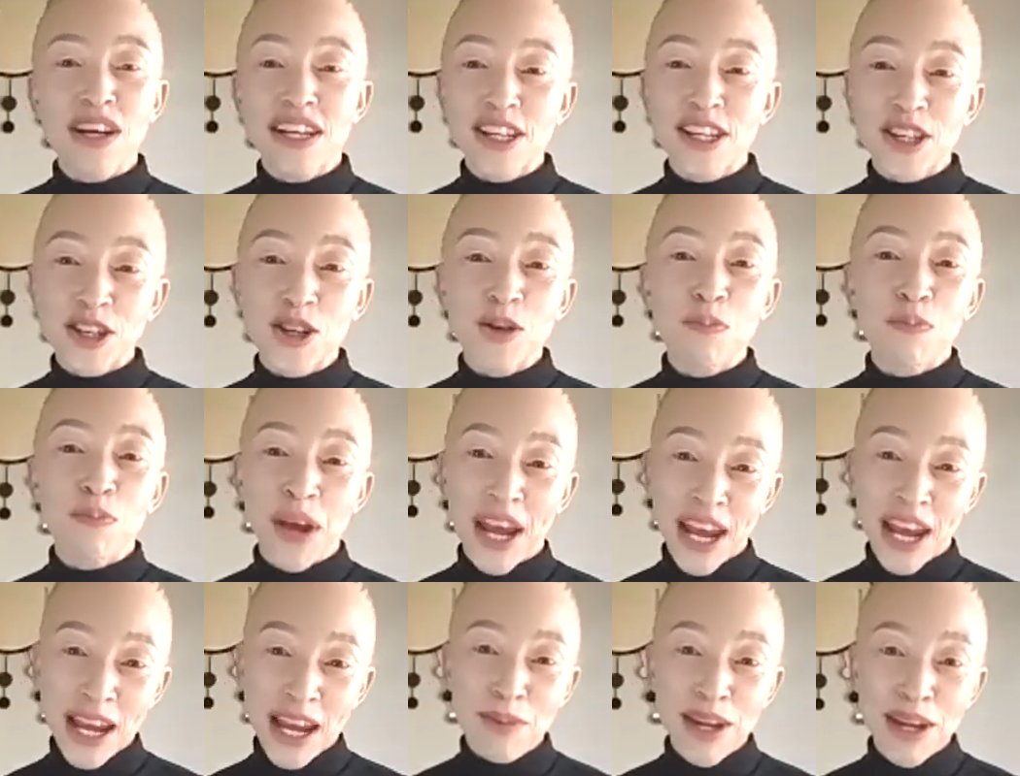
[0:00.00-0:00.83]
need to
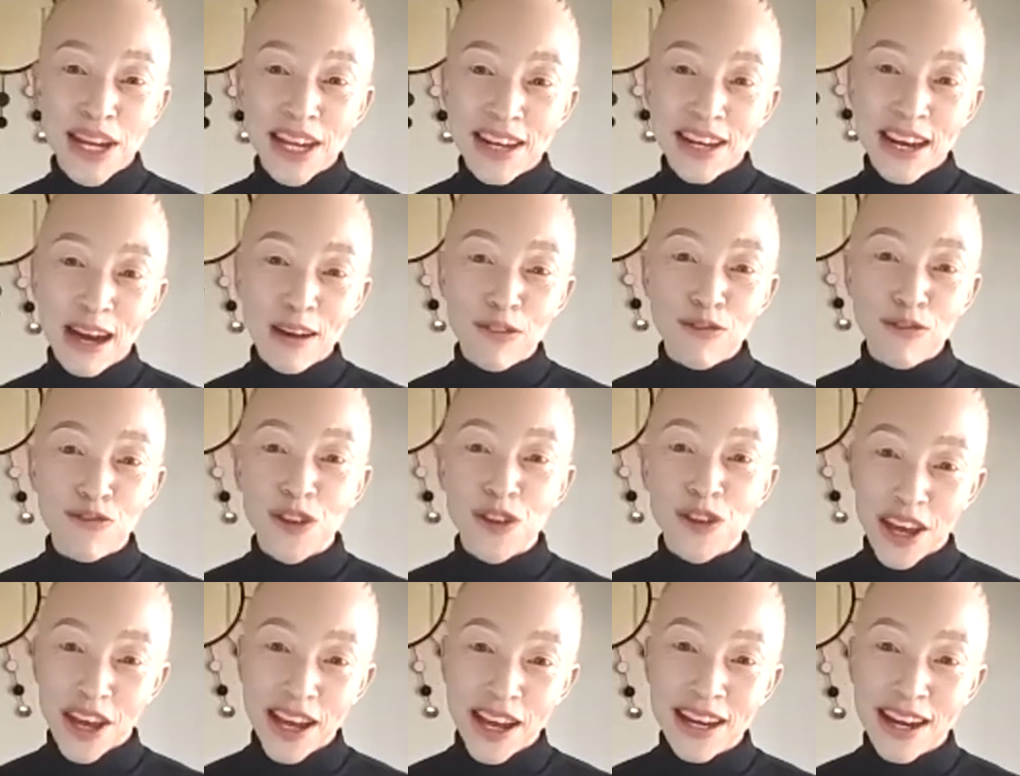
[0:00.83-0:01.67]
pay me enough for
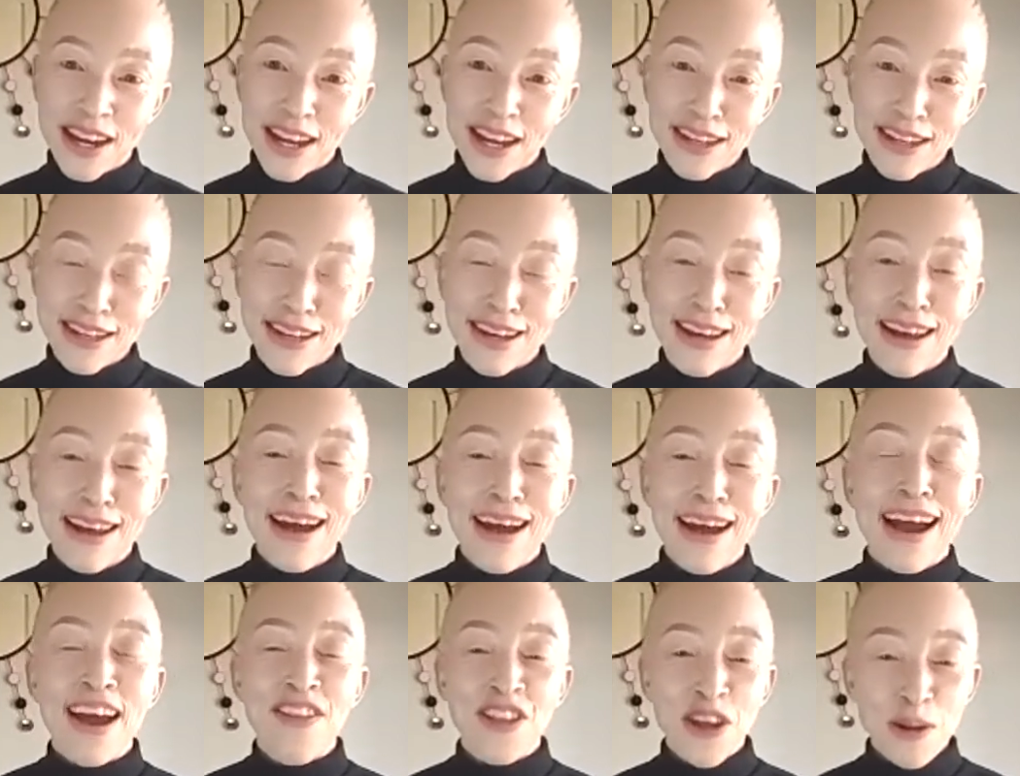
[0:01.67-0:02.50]
the headache
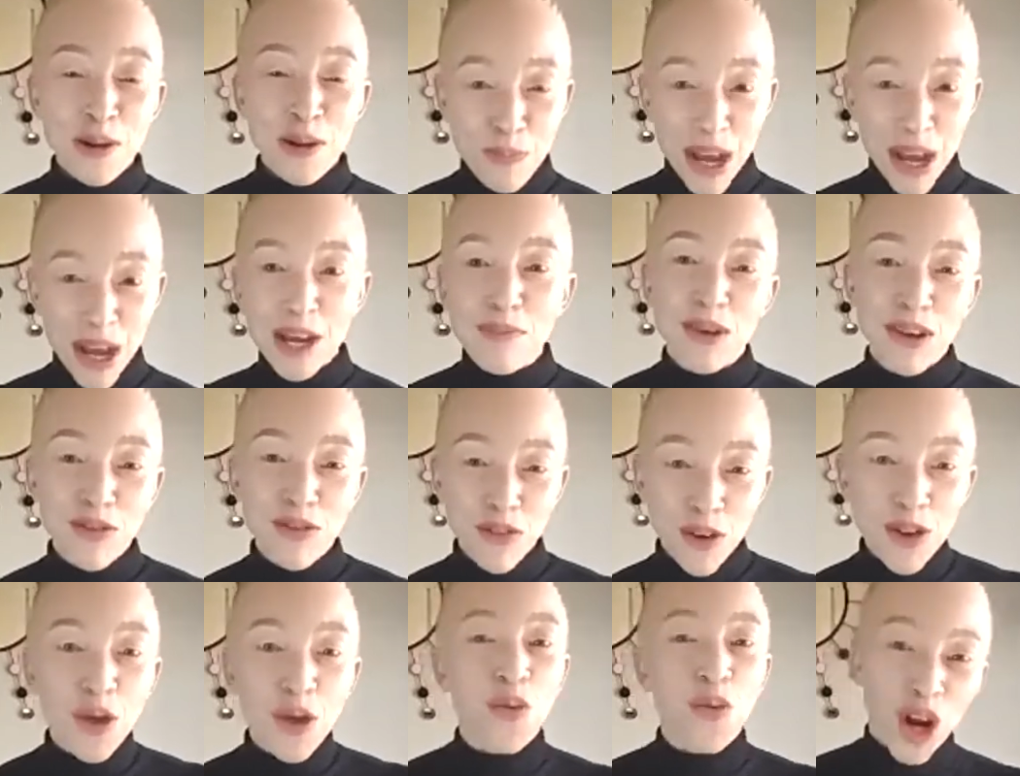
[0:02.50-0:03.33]
and then pay me
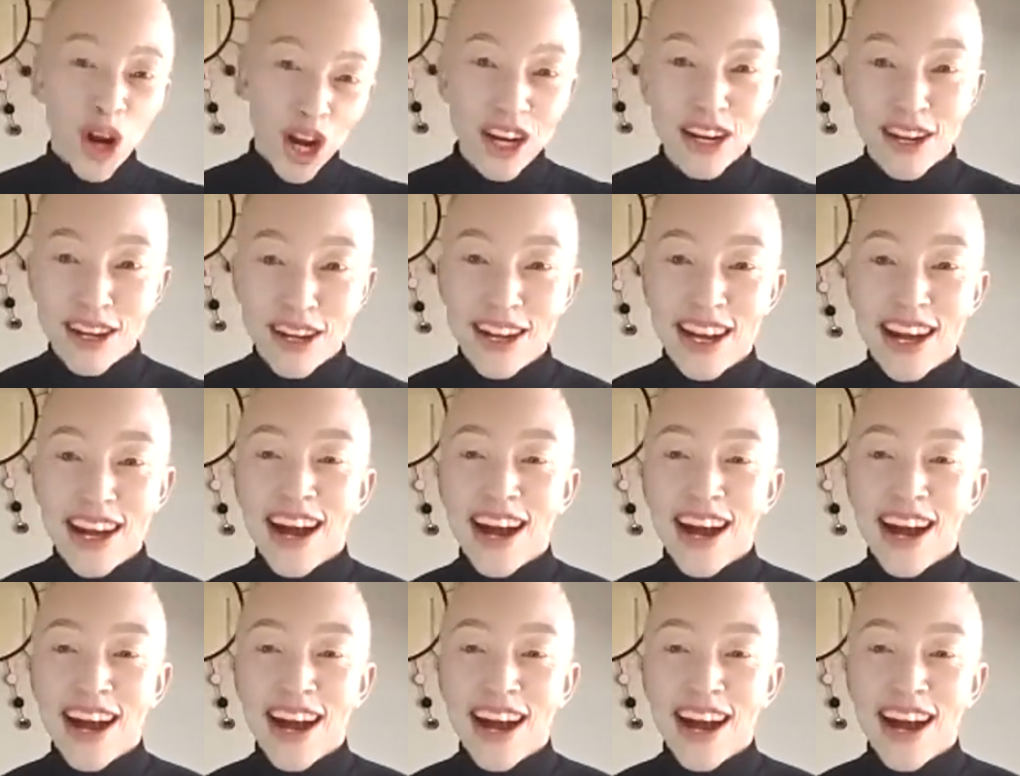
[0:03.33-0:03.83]
for the work.